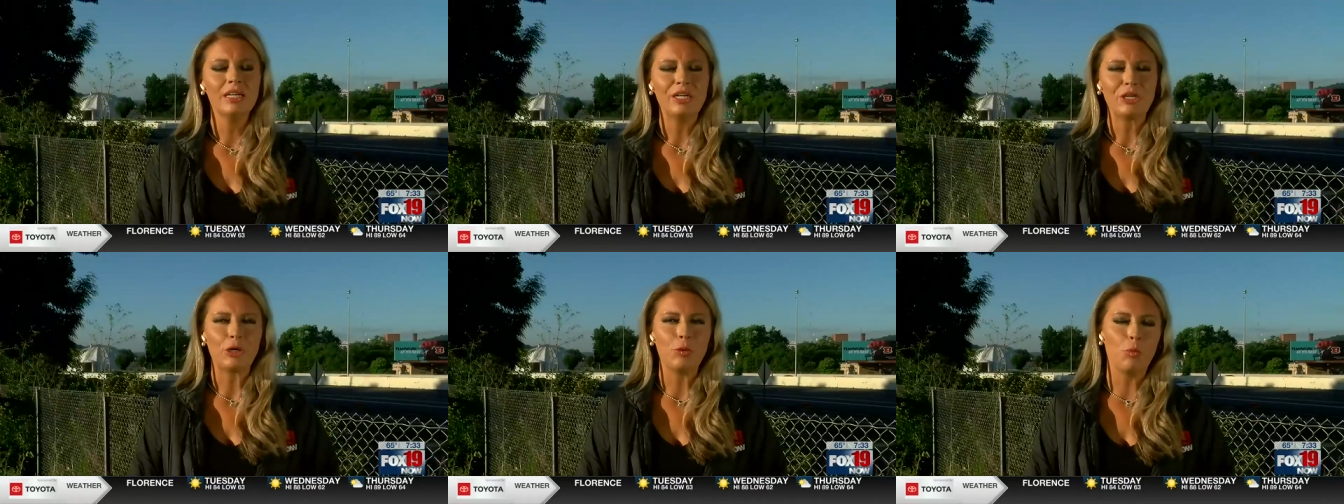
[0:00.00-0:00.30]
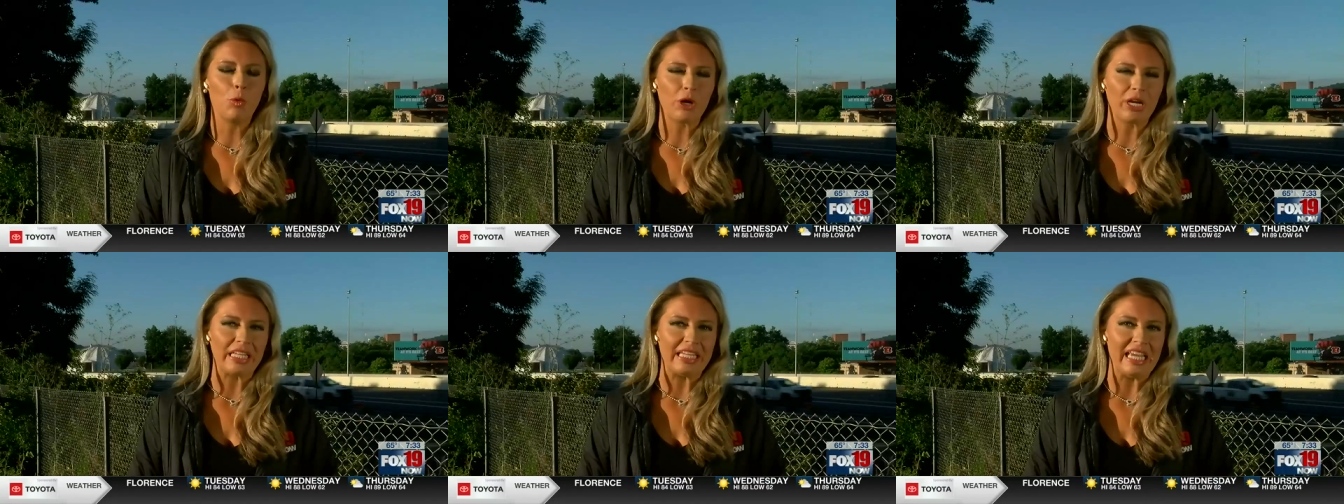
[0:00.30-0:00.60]
Good
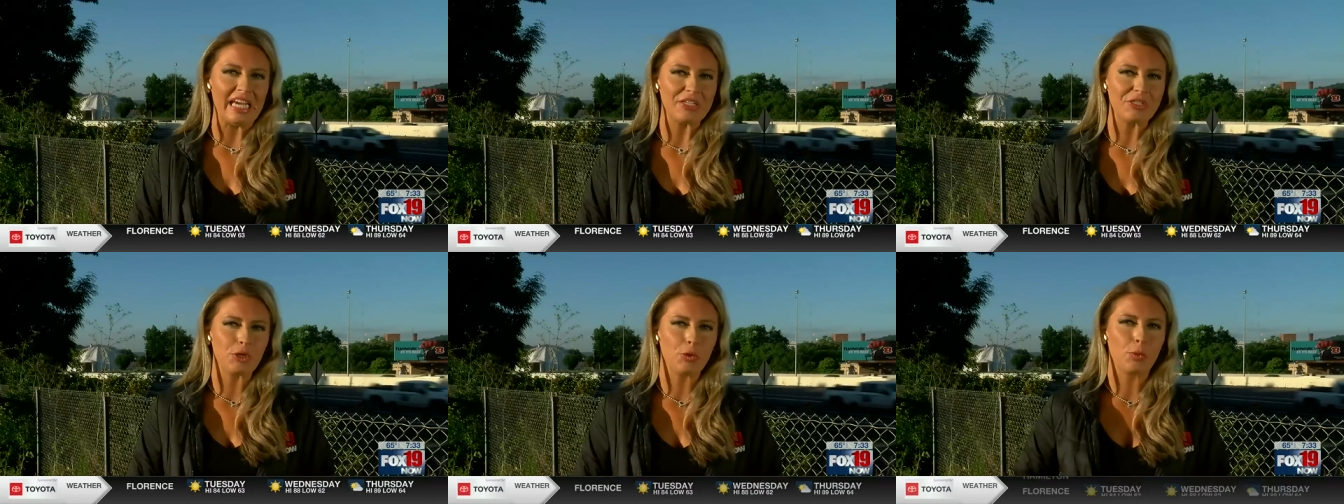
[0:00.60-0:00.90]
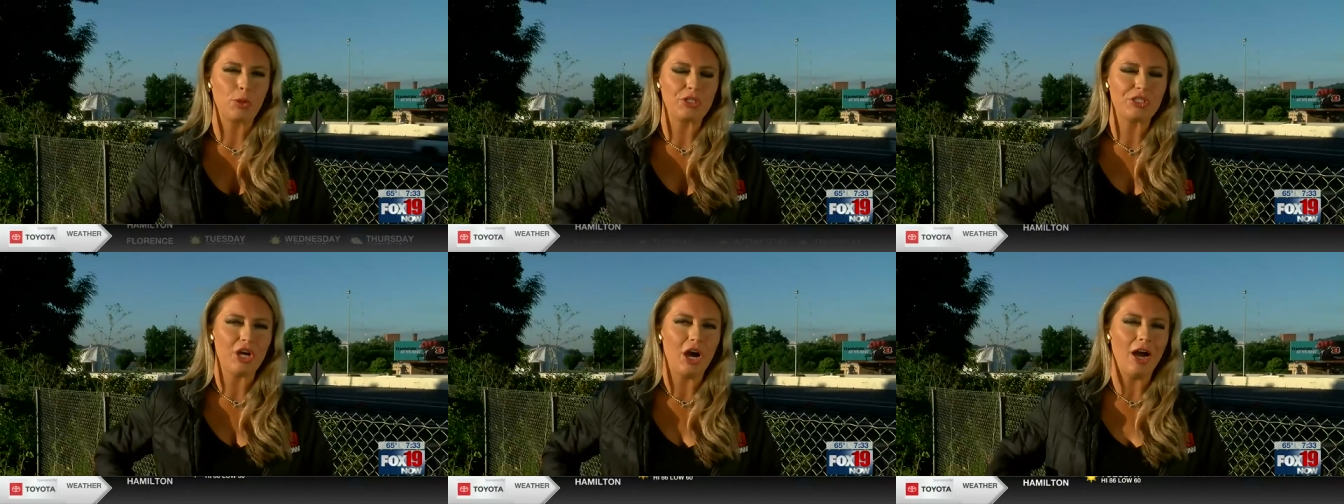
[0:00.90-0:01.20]
morning. Yeah, so
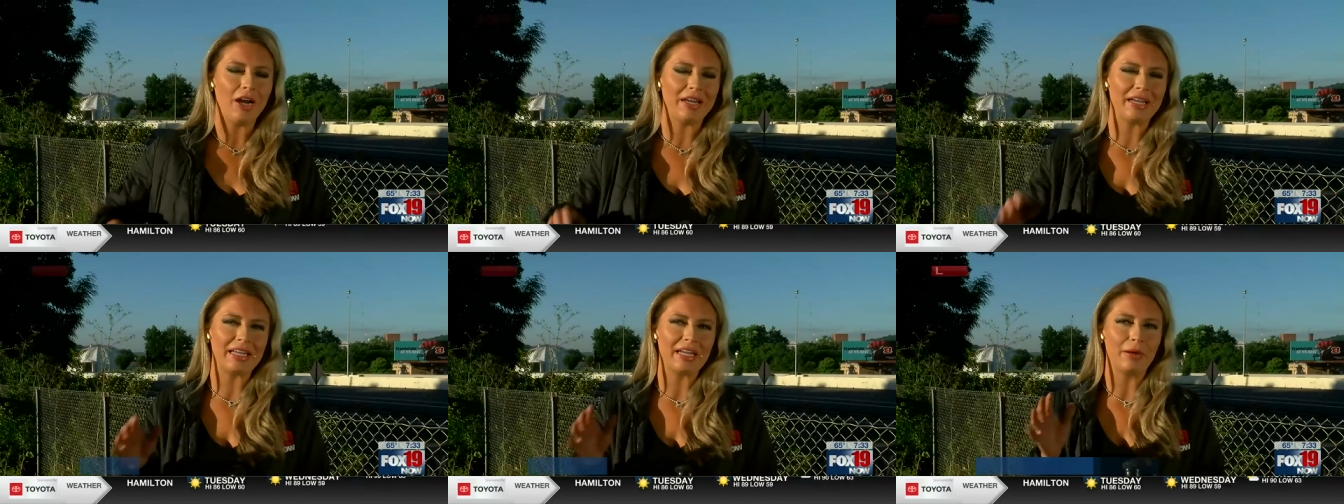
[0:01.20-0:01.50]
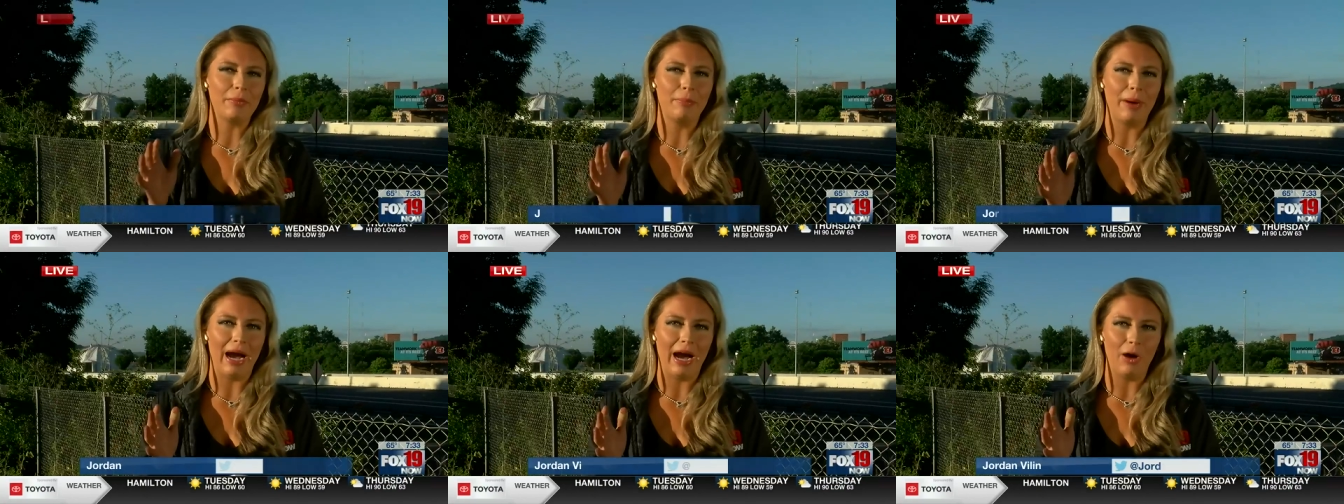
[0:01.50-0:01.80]
we're
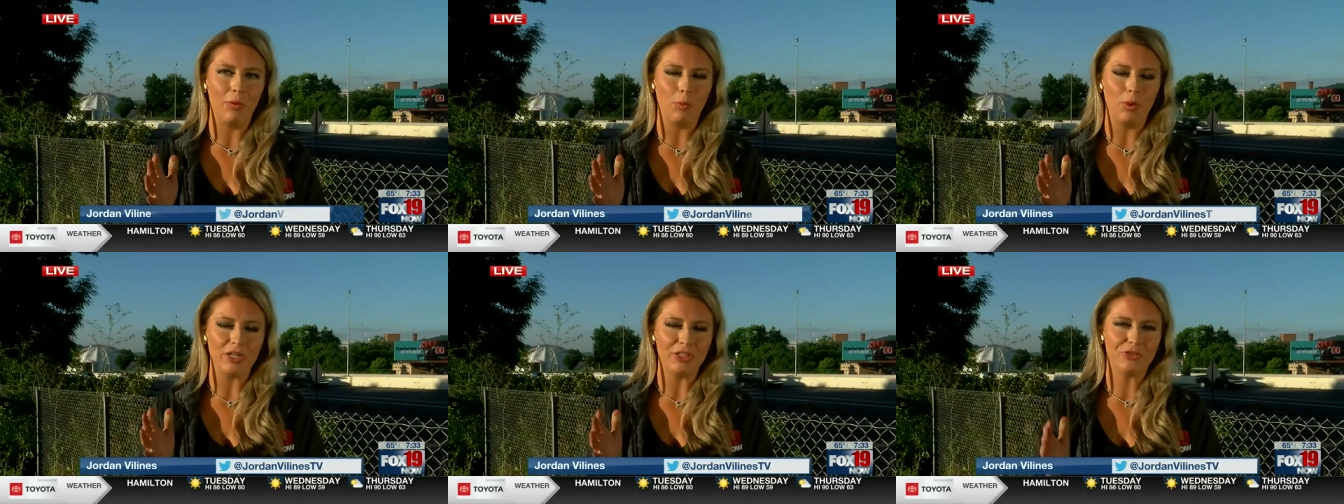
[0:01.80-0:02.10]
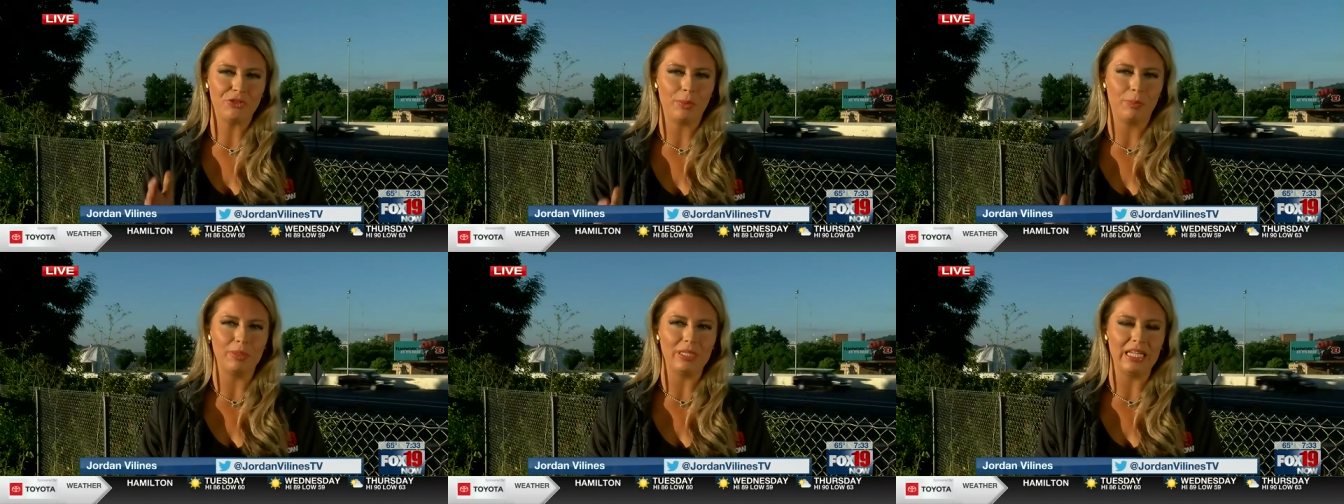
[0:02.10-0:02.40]
talking about
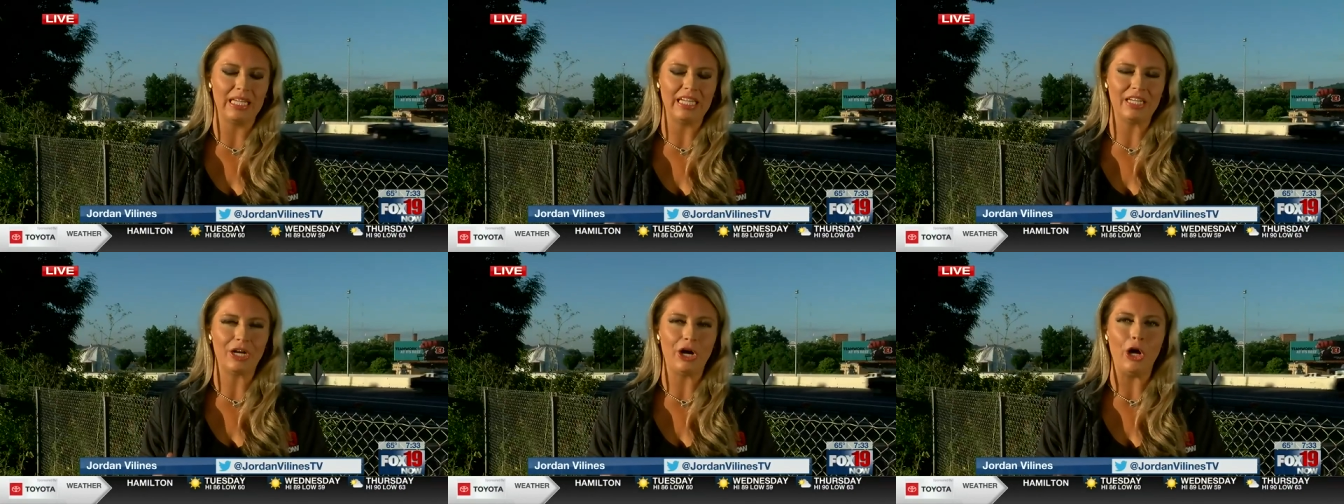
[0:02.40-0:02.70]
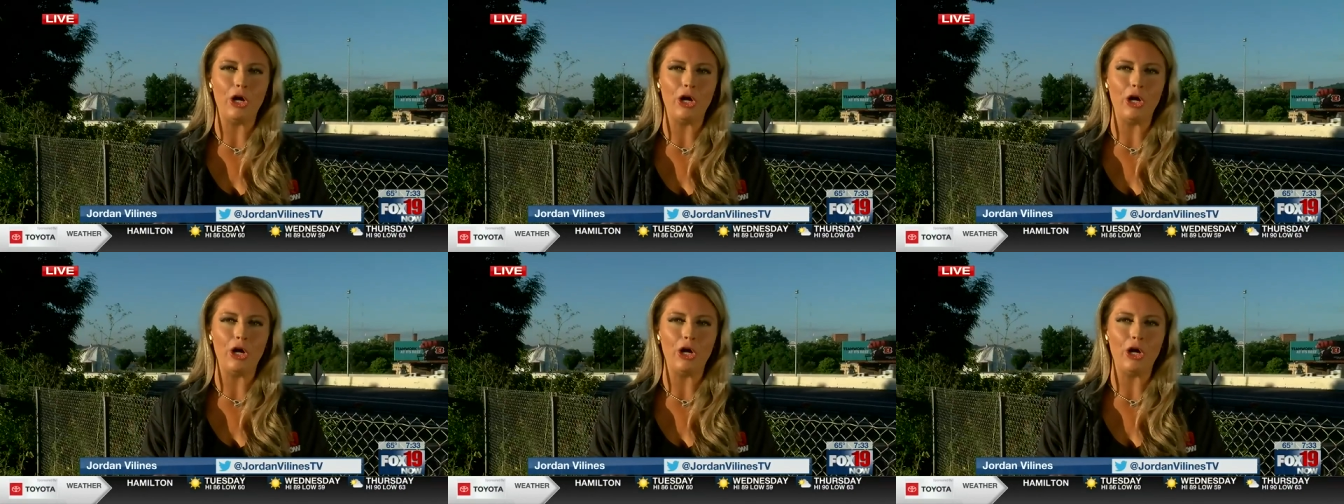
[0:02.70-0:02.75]
what AAA